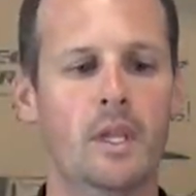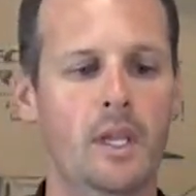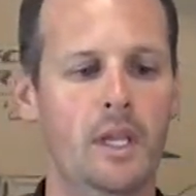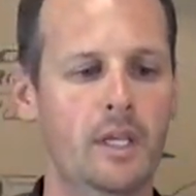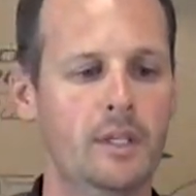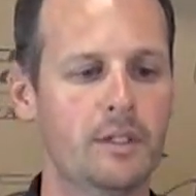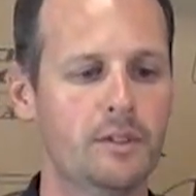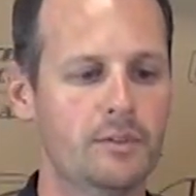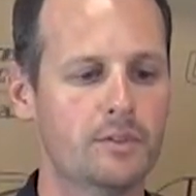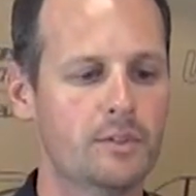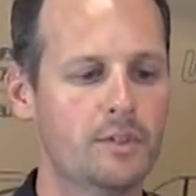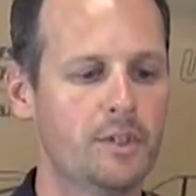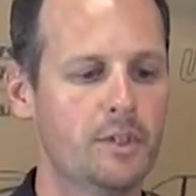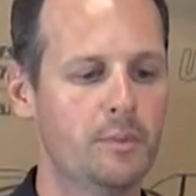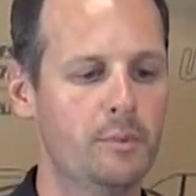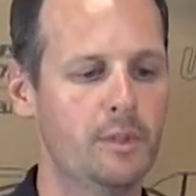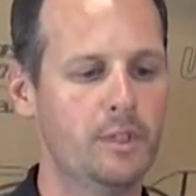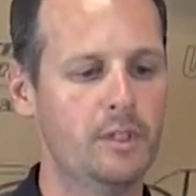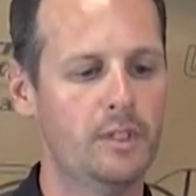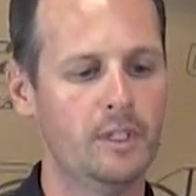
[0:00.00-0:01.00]
and this is going
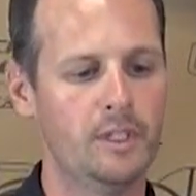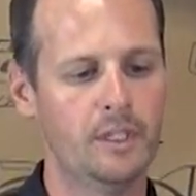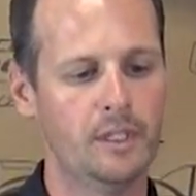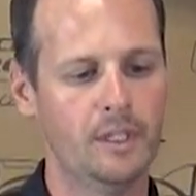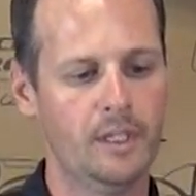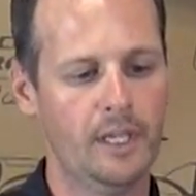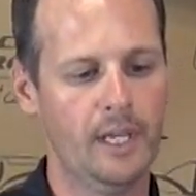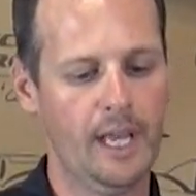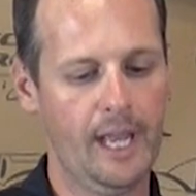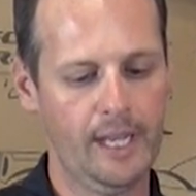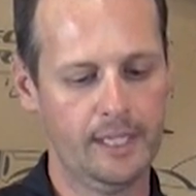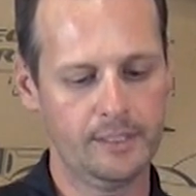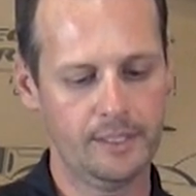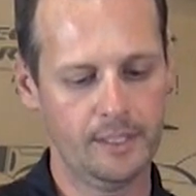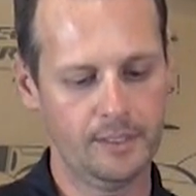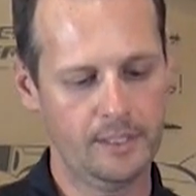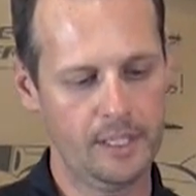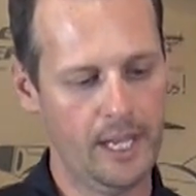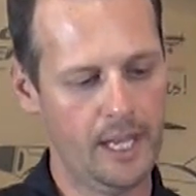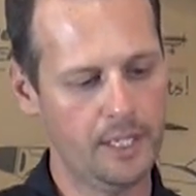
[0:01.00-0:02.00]
to be the
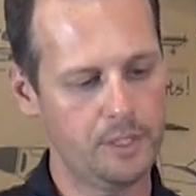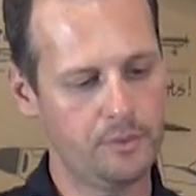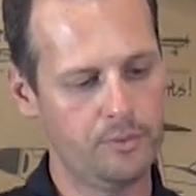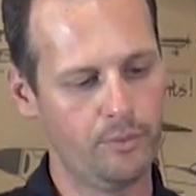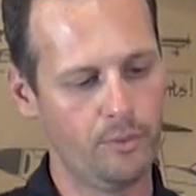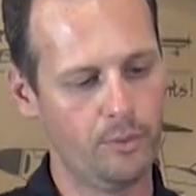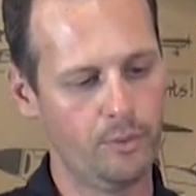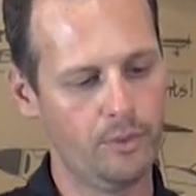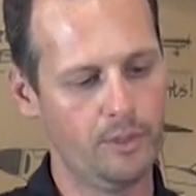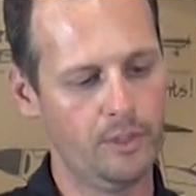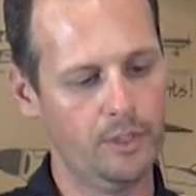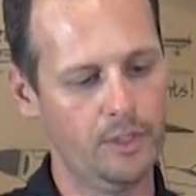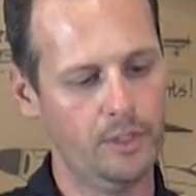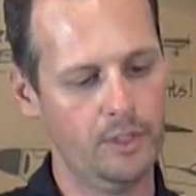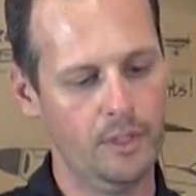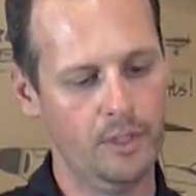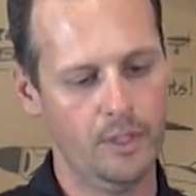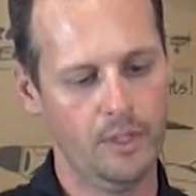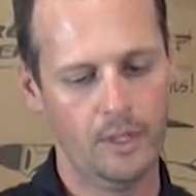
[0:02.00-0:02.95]
access hatch for the